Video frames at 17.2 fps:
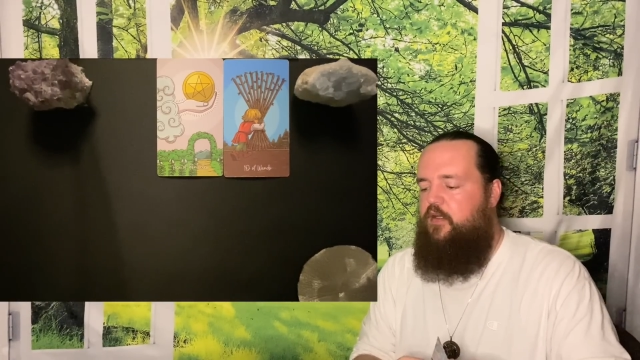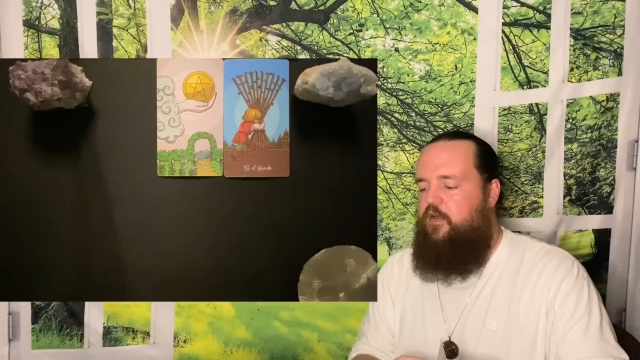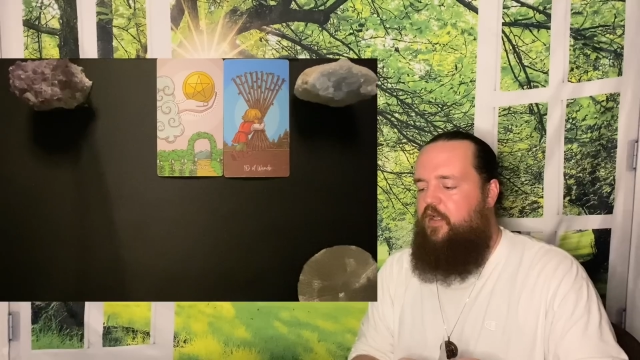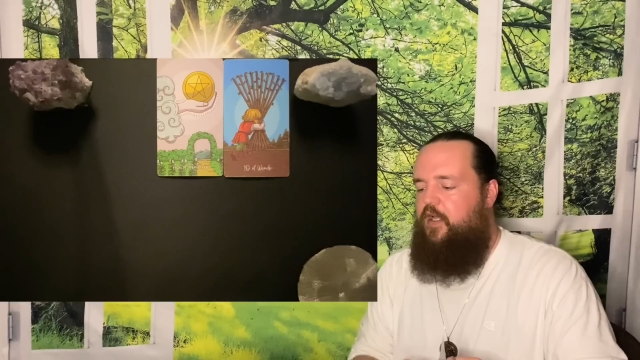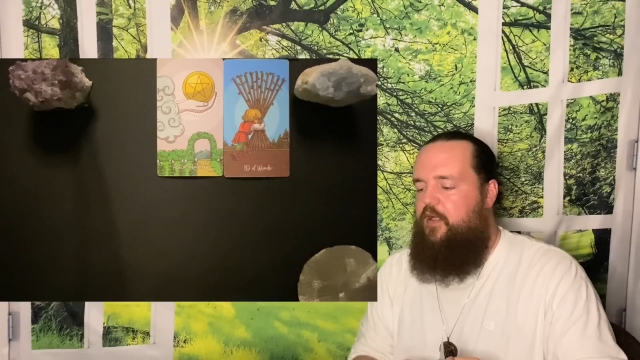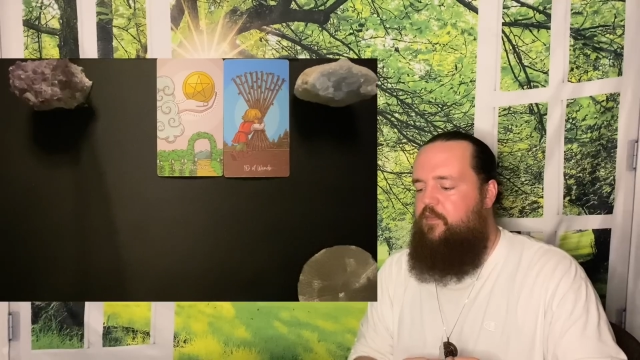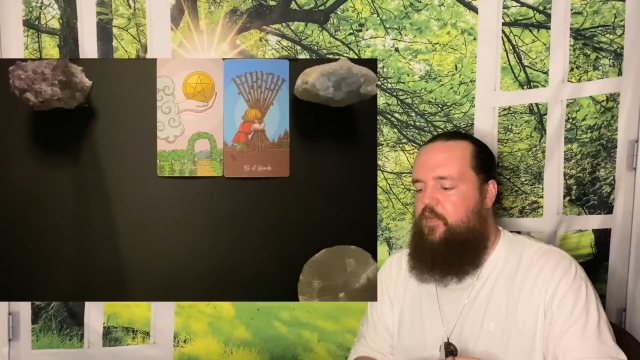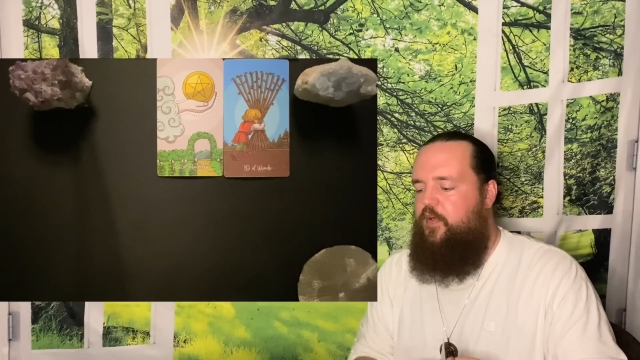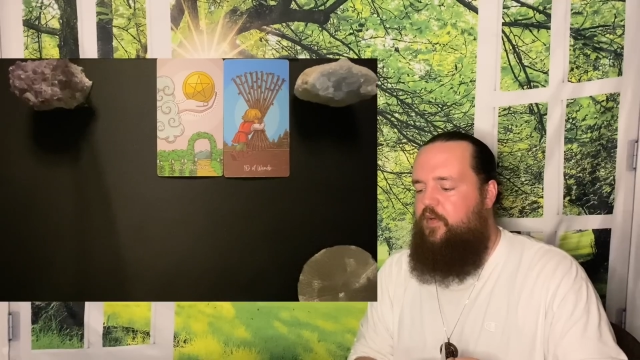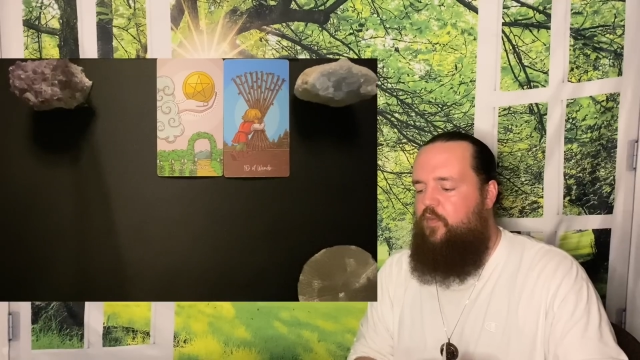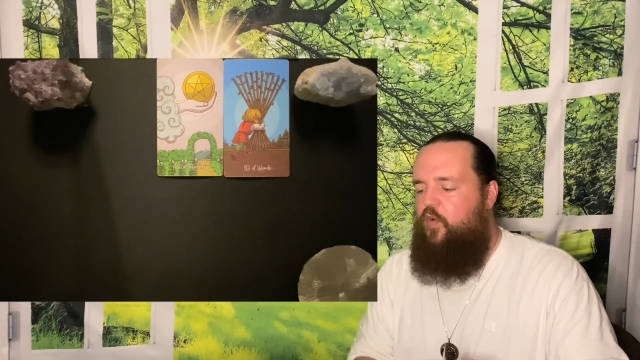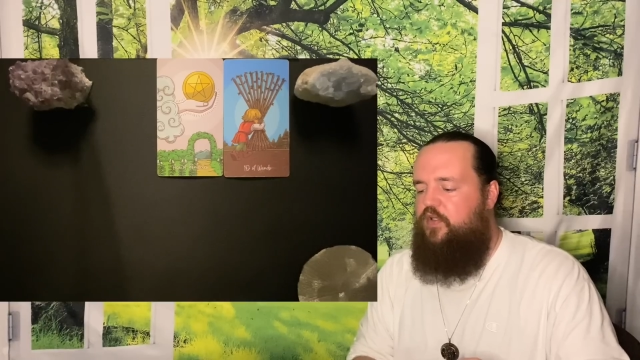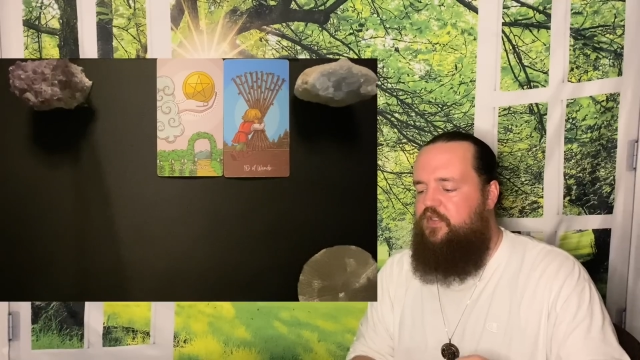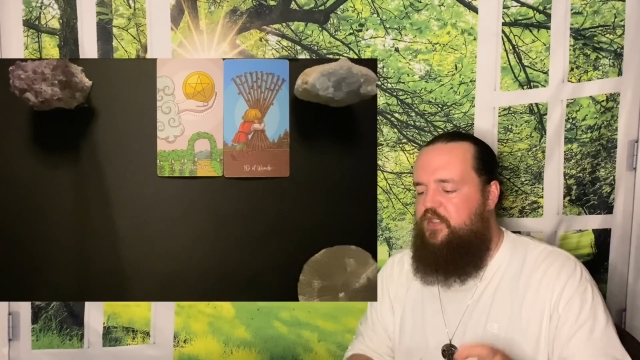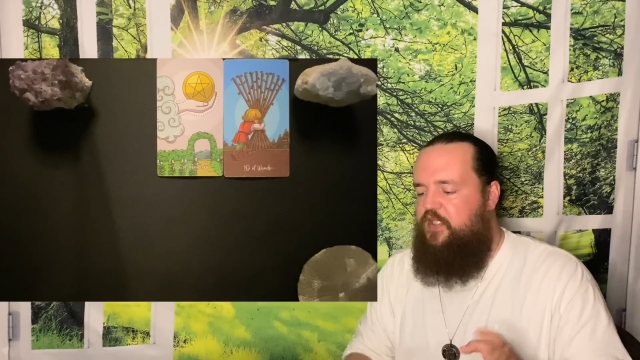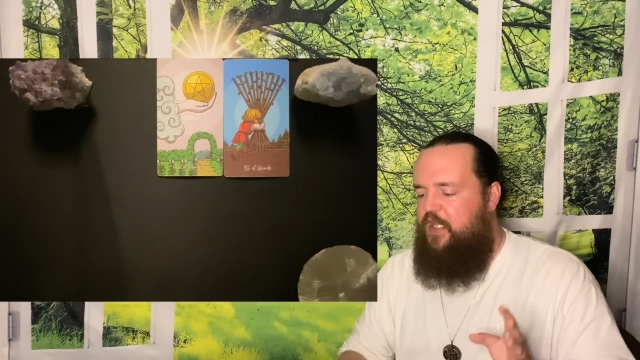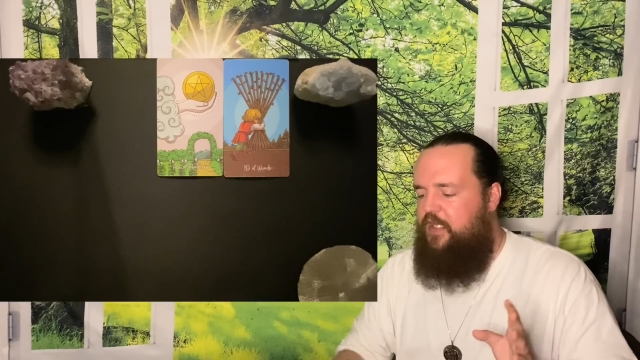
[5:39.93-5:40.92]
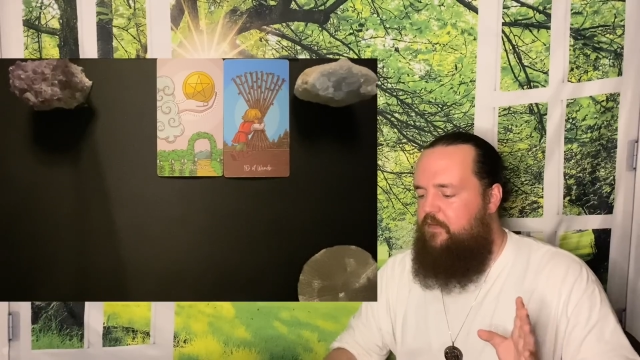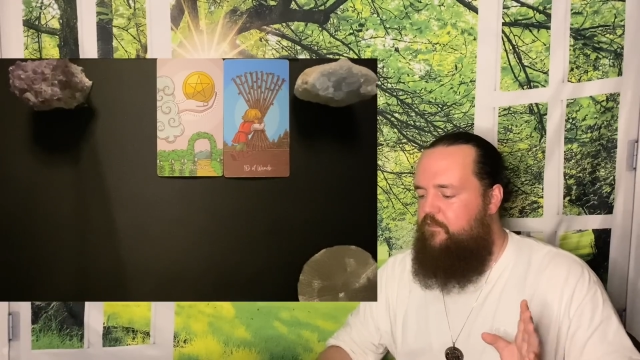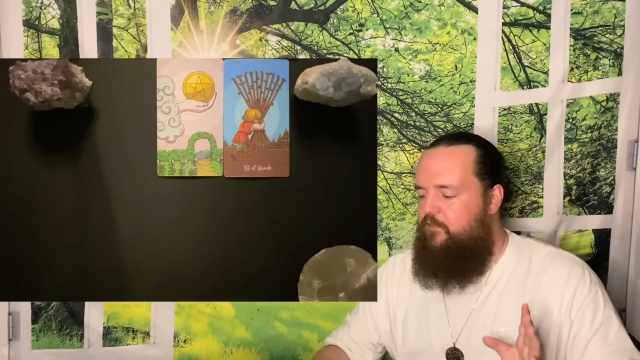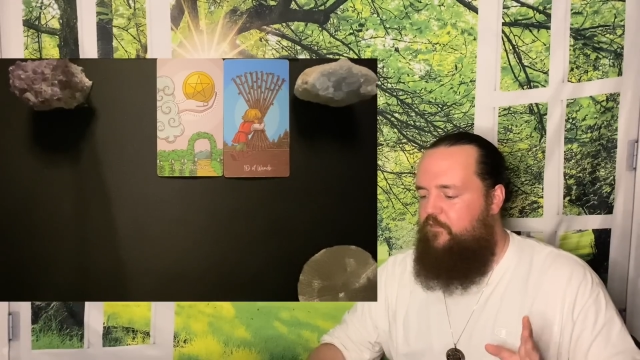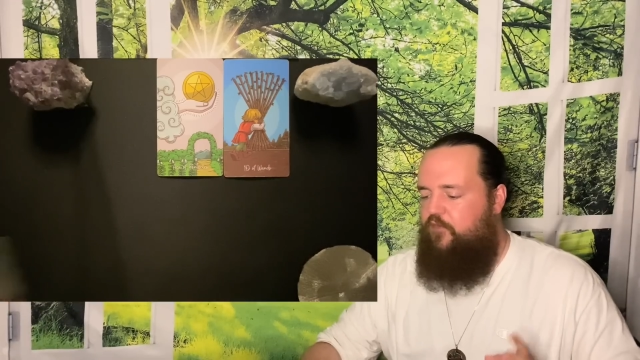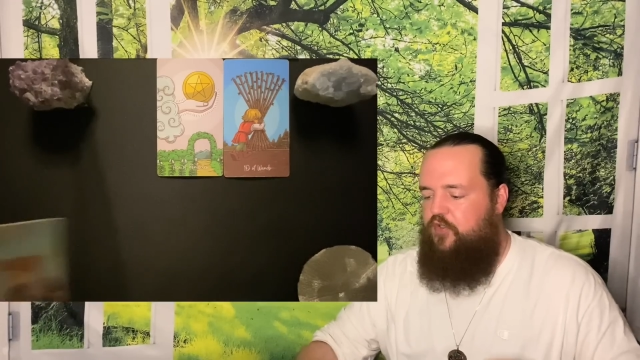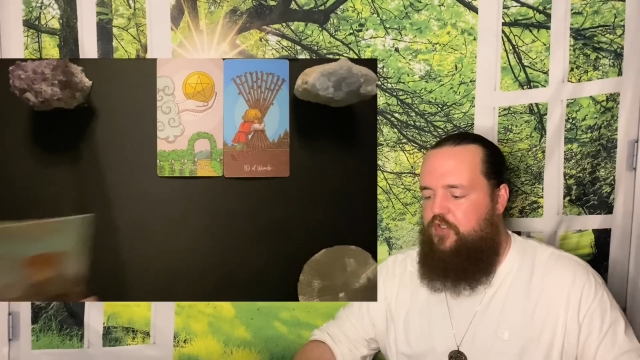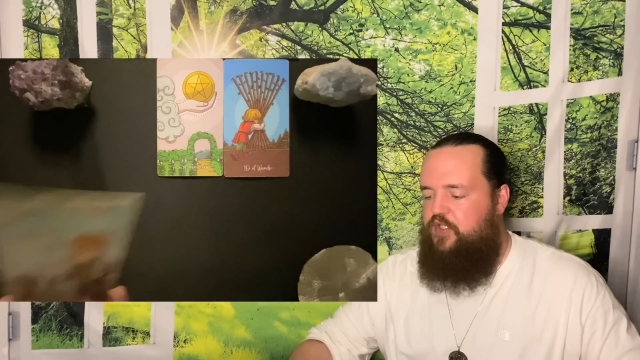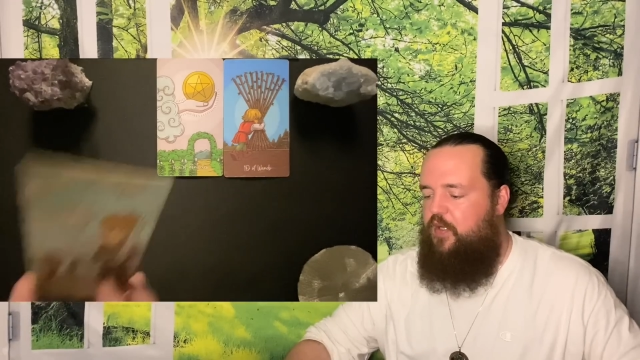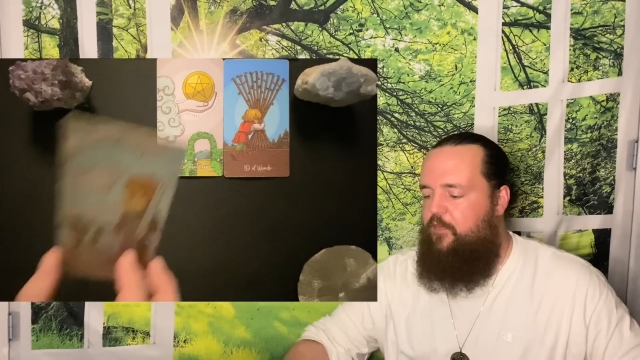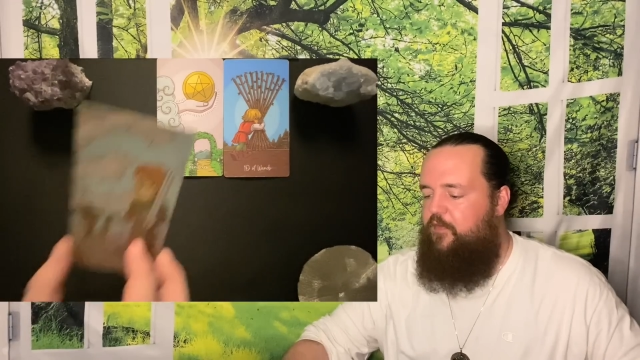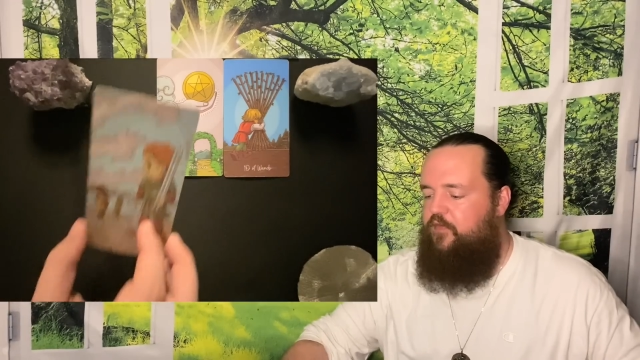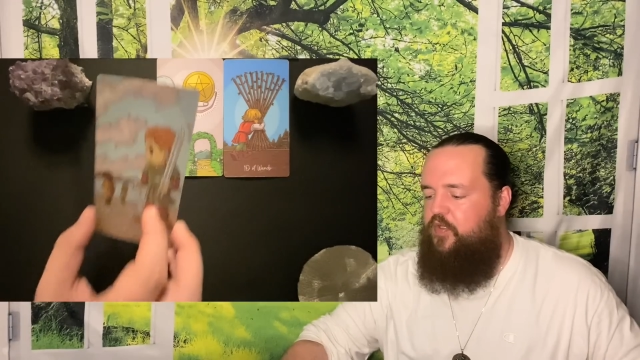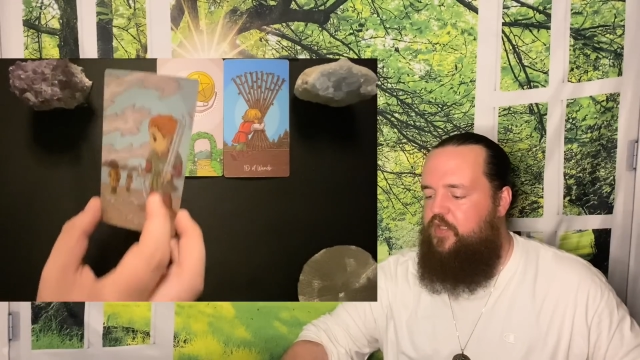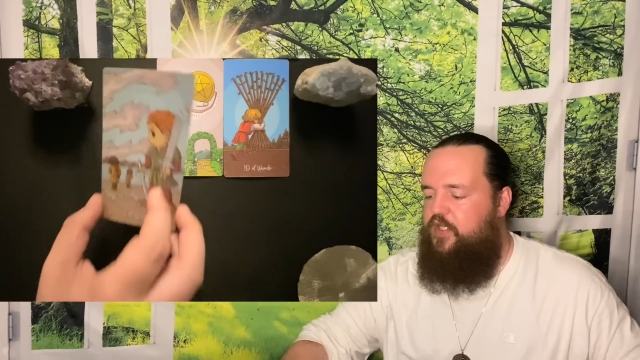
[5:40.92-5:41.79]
Okay, but we'll see. For some of you,